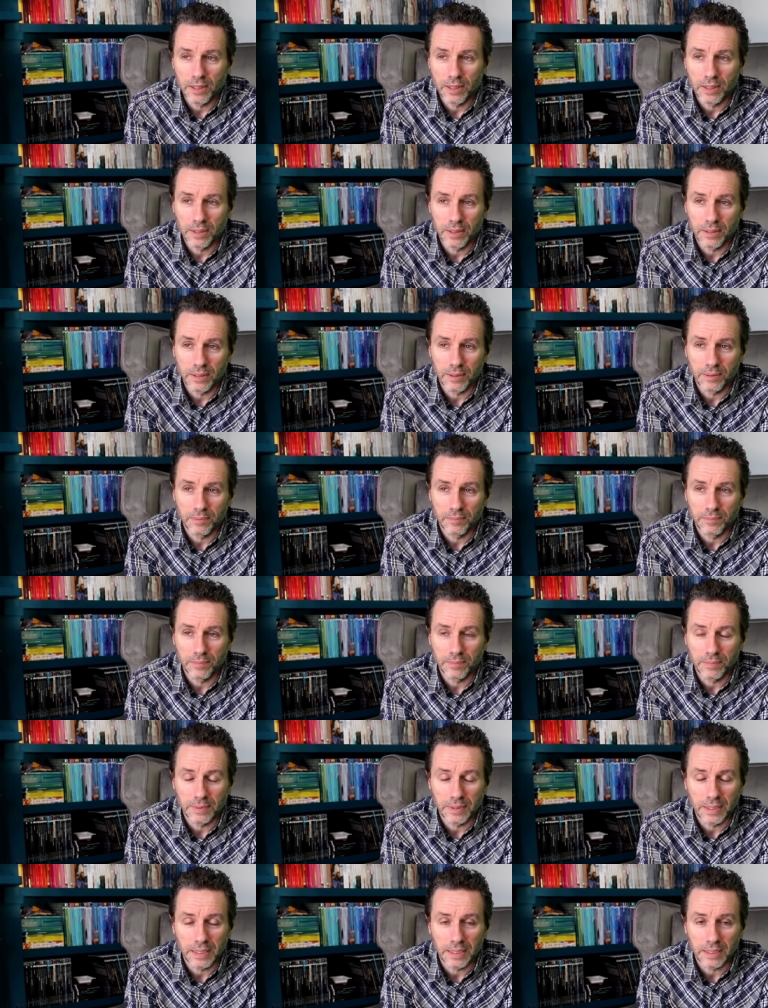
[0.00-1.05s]

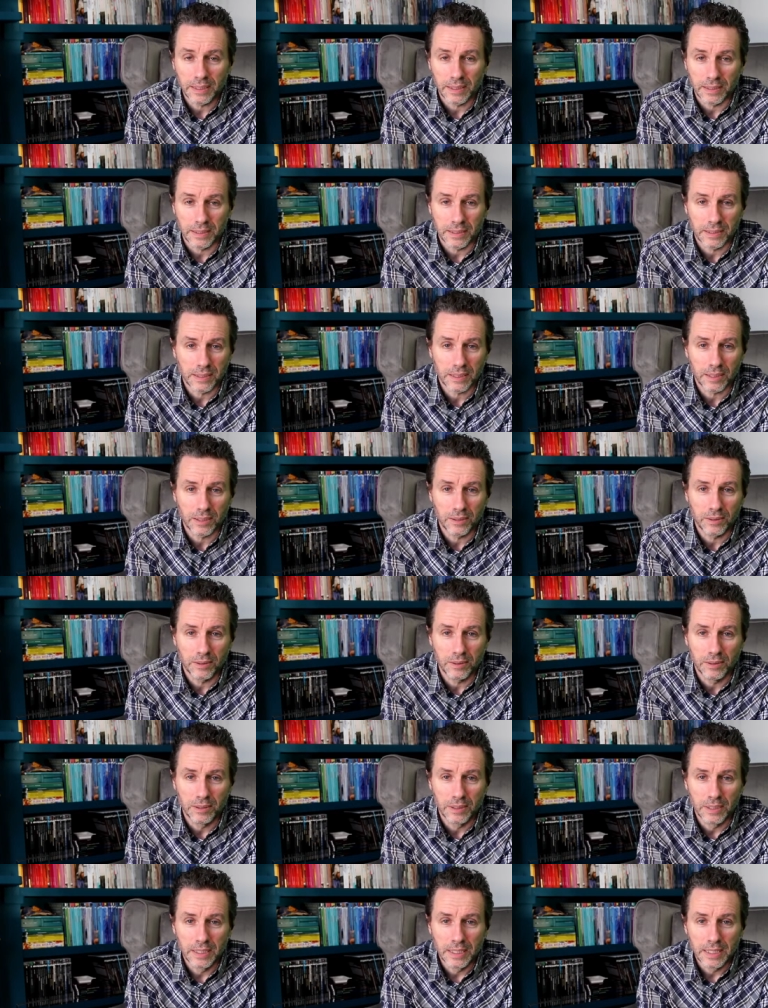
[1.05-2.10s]
So
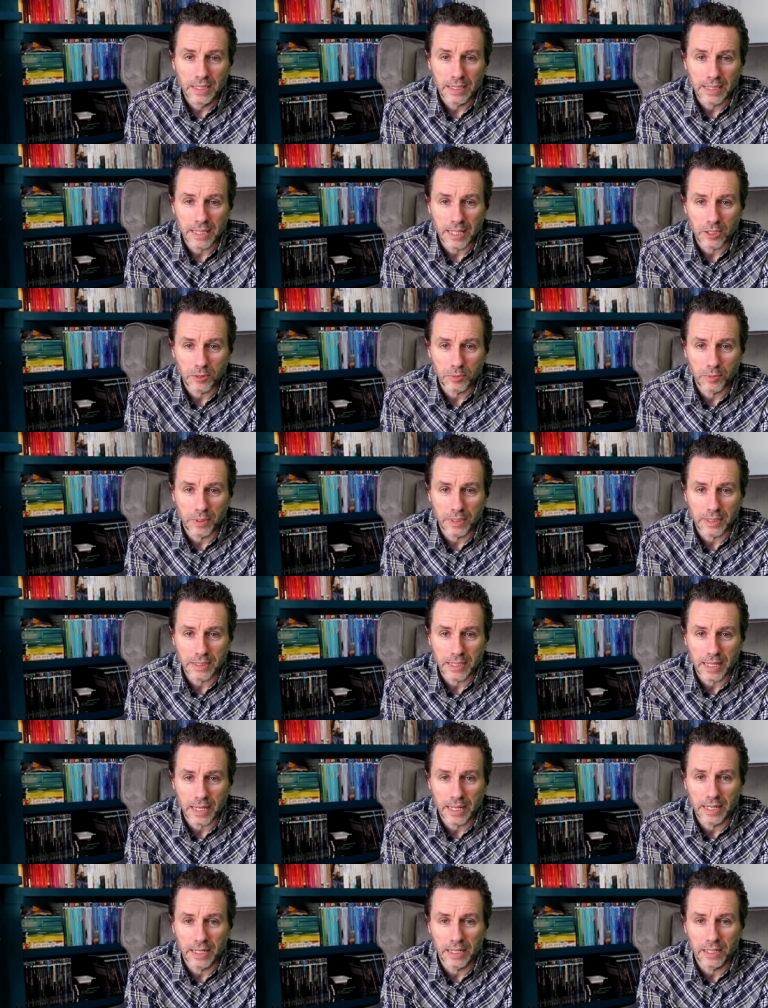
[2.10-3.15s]
that's why it's
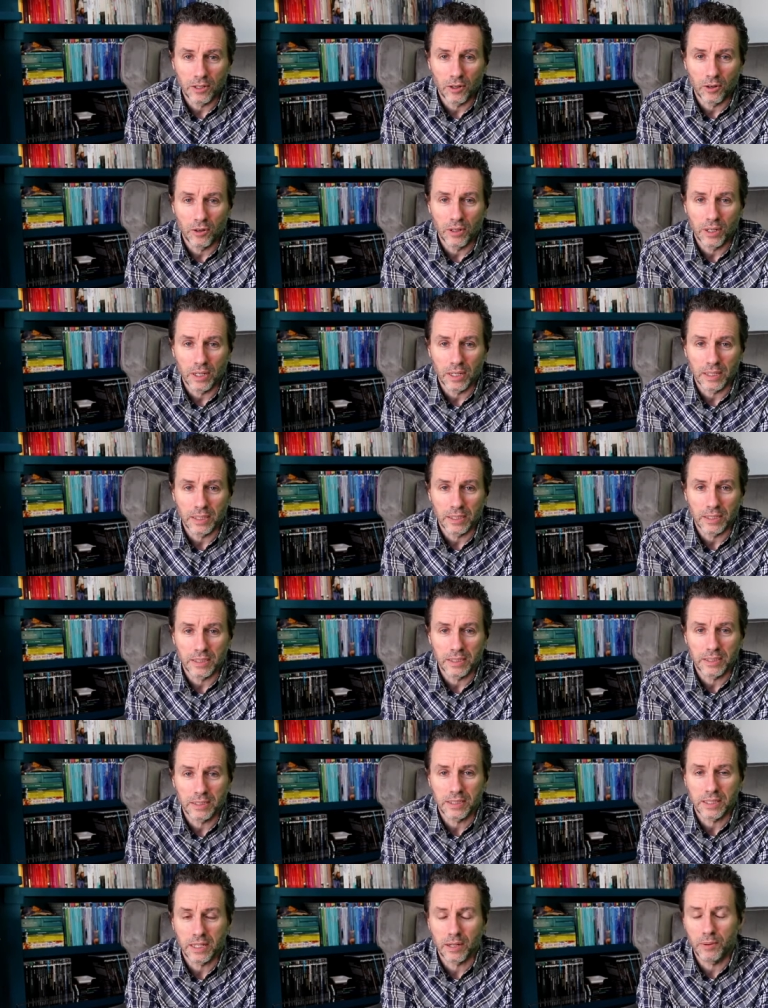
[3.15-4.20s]
taking longer.
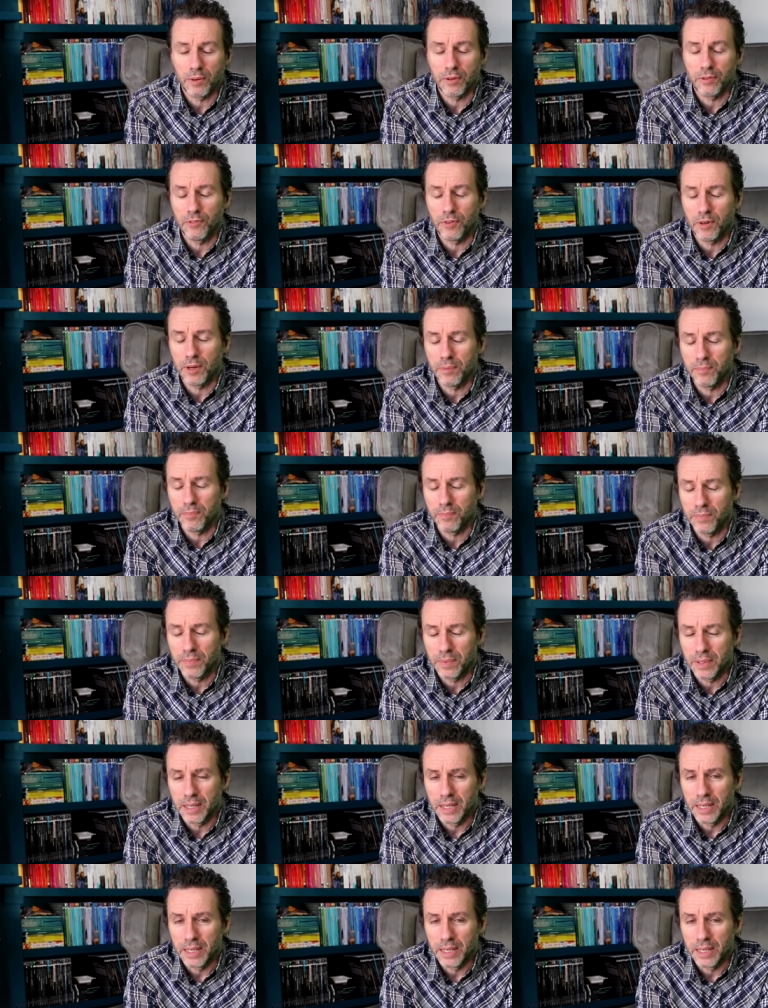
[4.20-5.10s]
And so if it